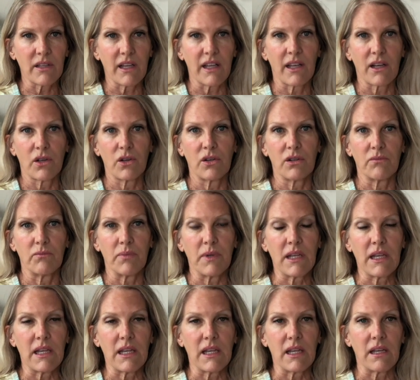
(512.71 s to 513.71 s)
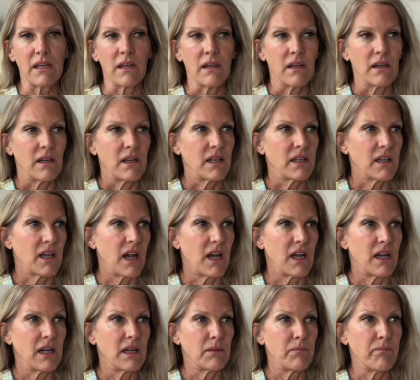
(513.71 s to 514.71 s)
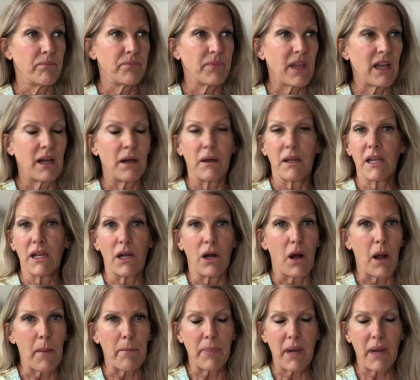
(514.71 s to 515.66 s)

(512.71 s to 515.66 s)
It could be a